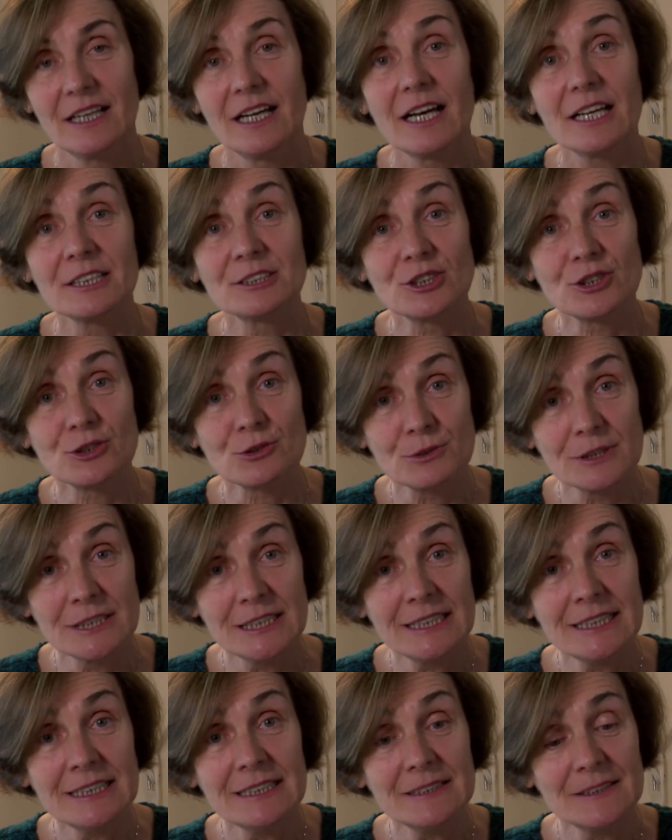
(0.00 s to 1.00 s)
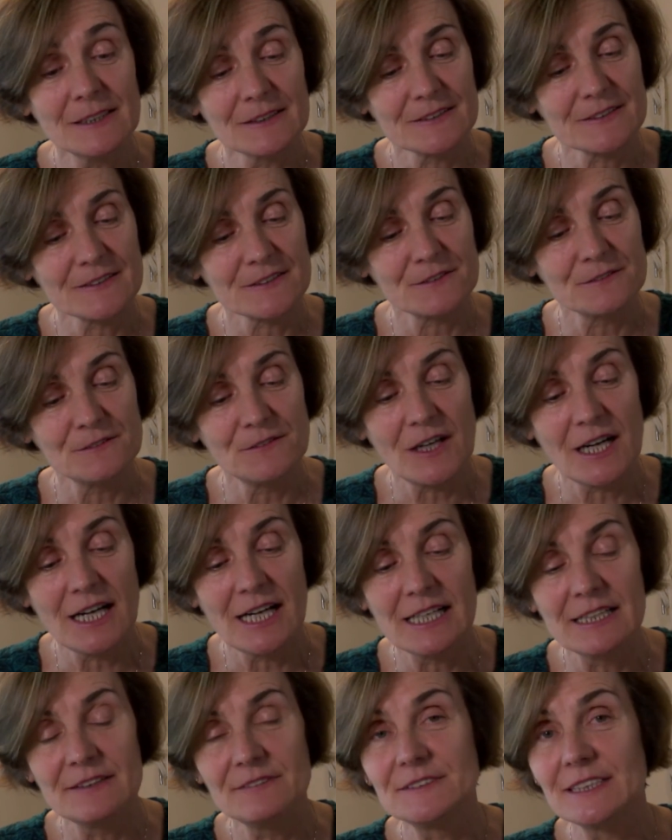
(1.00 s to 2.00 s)
A tree that
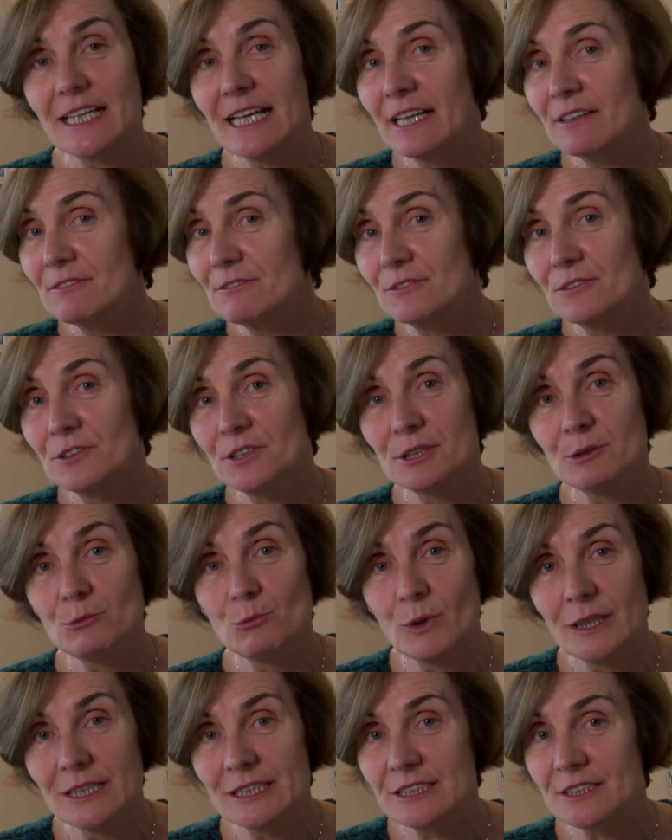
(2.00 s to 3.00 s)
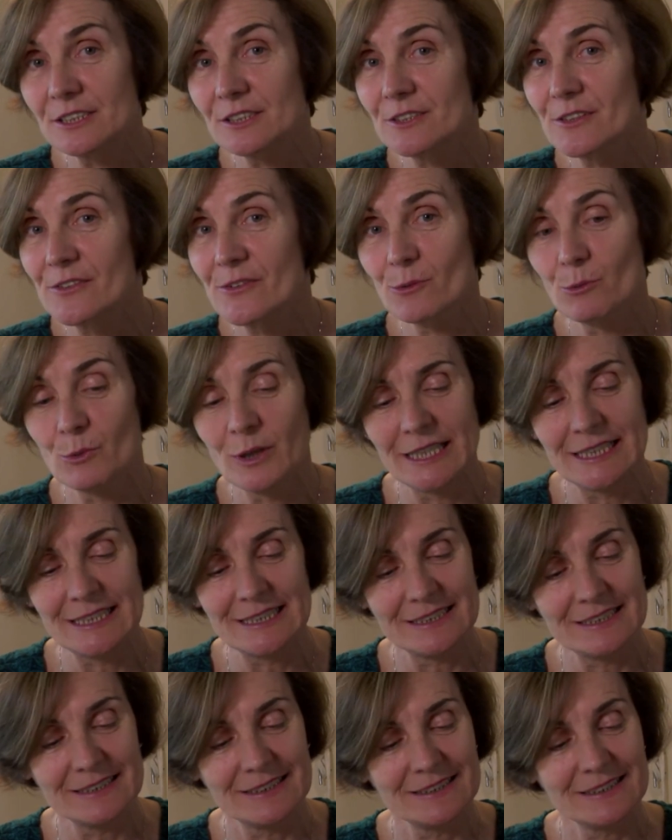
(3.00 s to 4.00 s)
survived every winter's
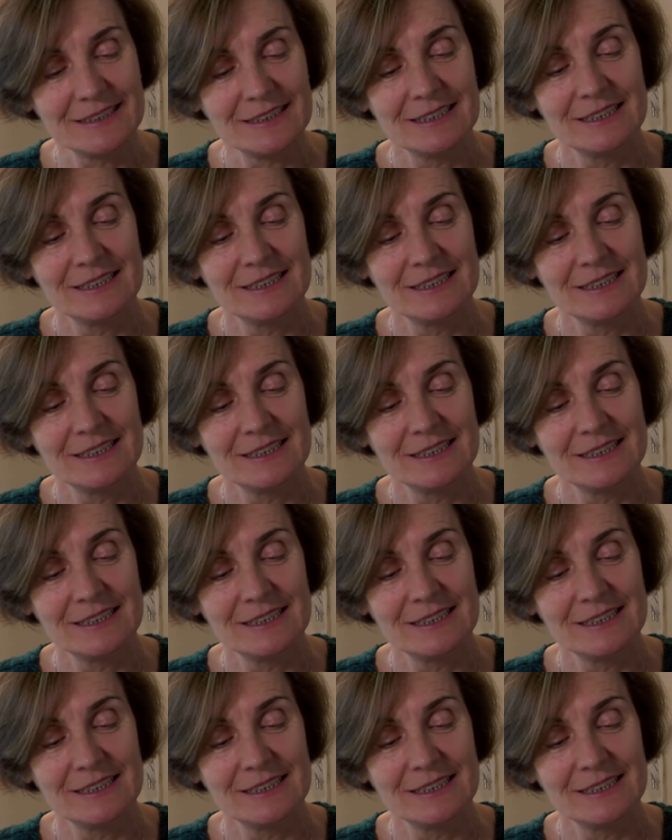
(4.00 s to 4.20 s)
wind,